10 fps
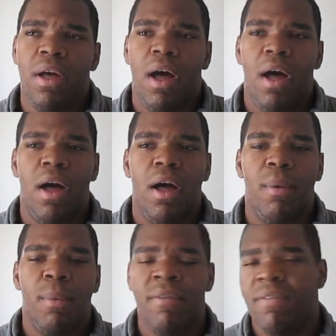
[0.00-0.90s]

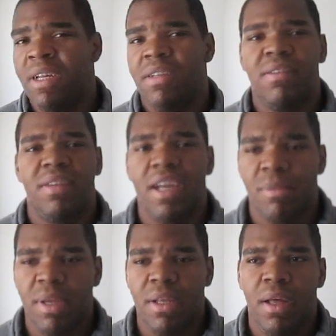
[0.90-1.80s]
of each
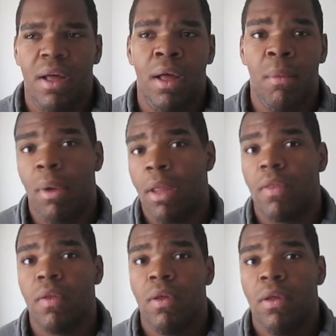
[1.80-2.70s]
segment a
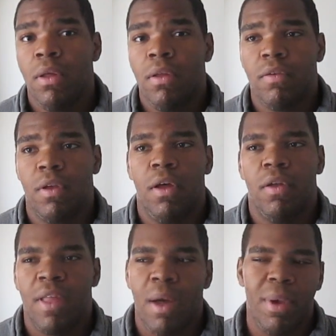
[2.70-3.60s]
month. So
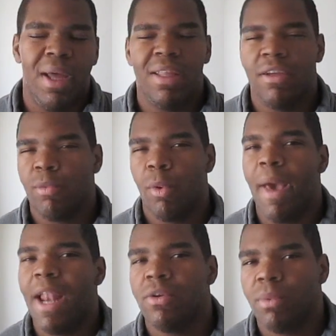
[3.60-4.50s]
that way I think it's more
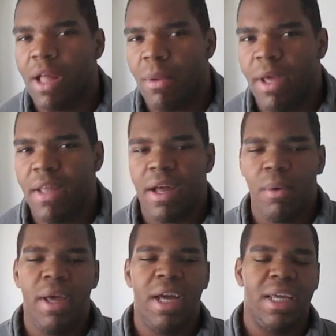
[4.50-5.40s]
manageable that way. That
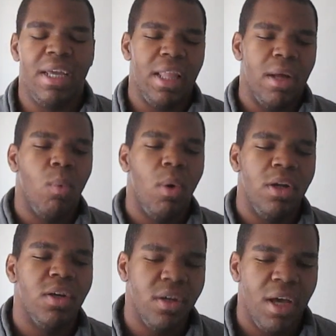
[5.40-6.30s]
way I can get like
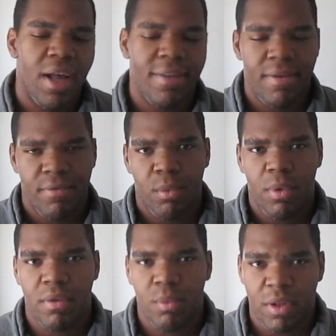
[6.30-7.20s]
one good content from
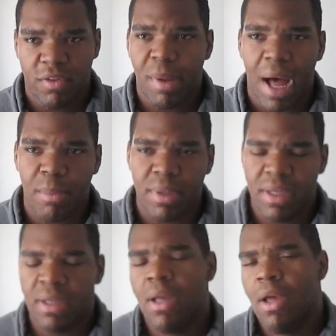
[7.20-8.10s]
what's
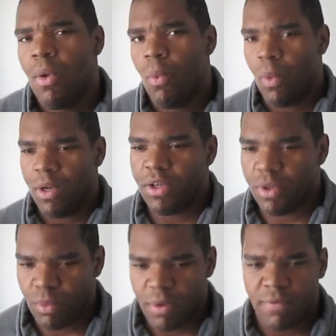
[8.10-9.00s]
popping, one
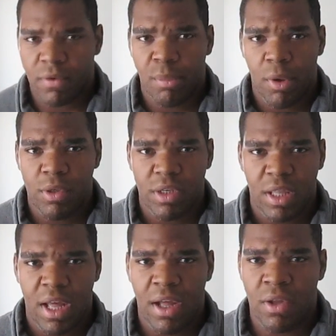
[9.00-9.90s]
good one for Poetry
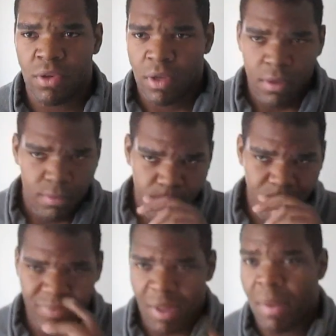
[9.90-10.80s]
Lounge,
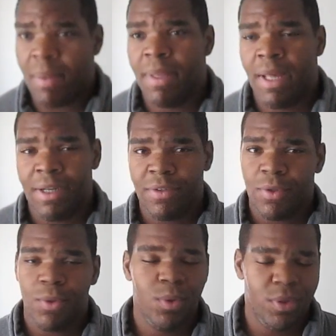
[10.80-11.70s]
and maybe like
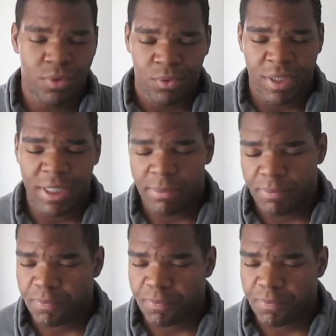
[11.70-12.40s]
2 to 3,